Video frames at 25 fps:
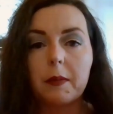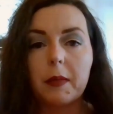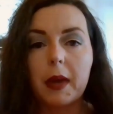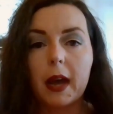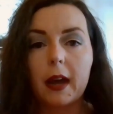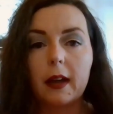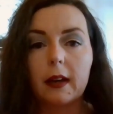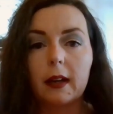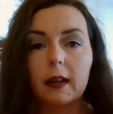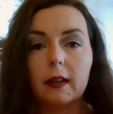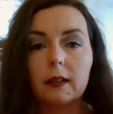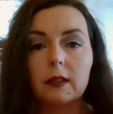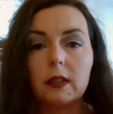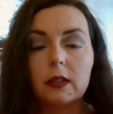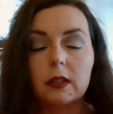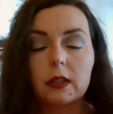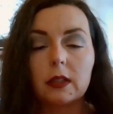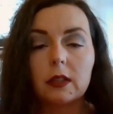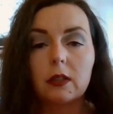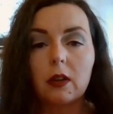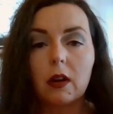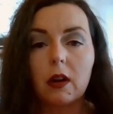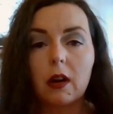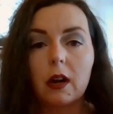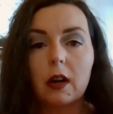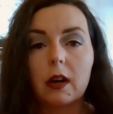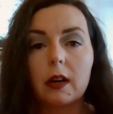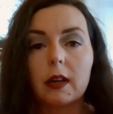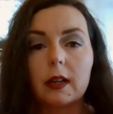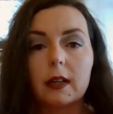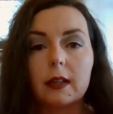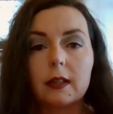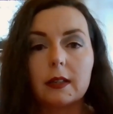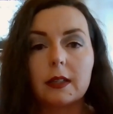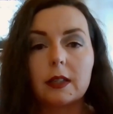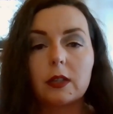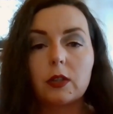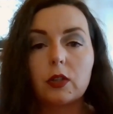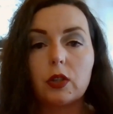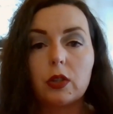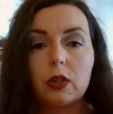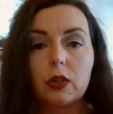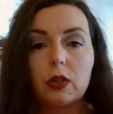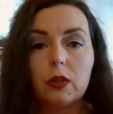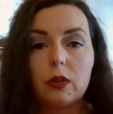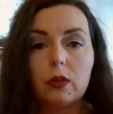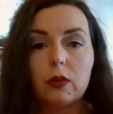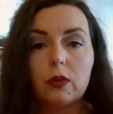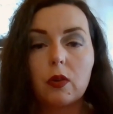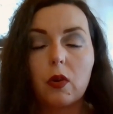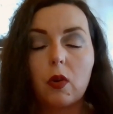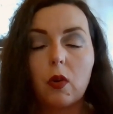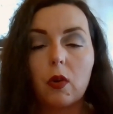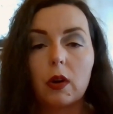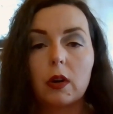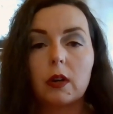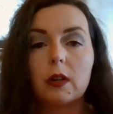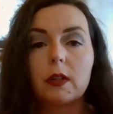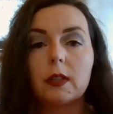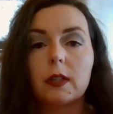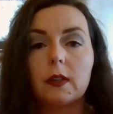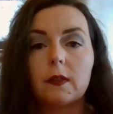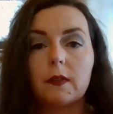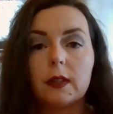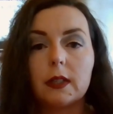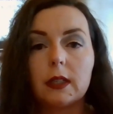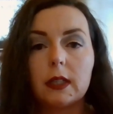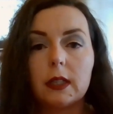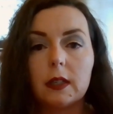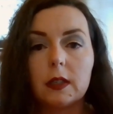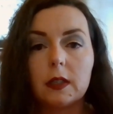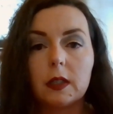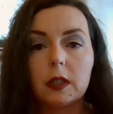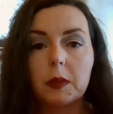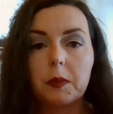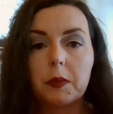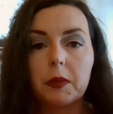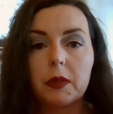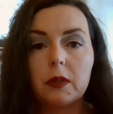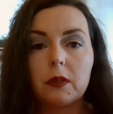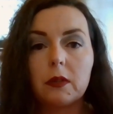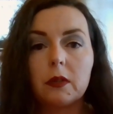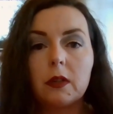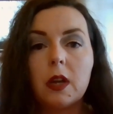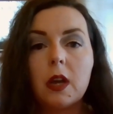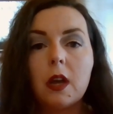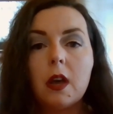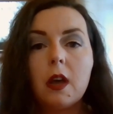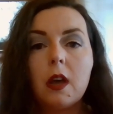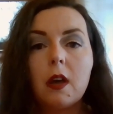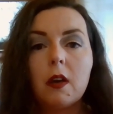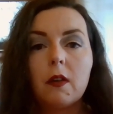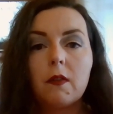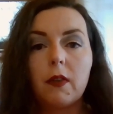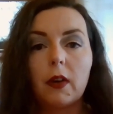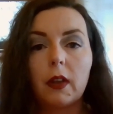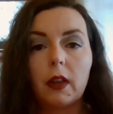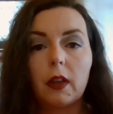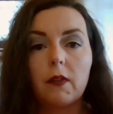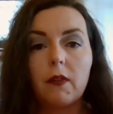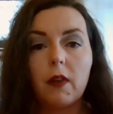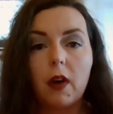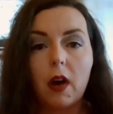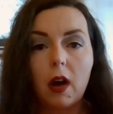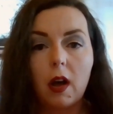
I'm adding to start, it's two quarters of a teaspoon full of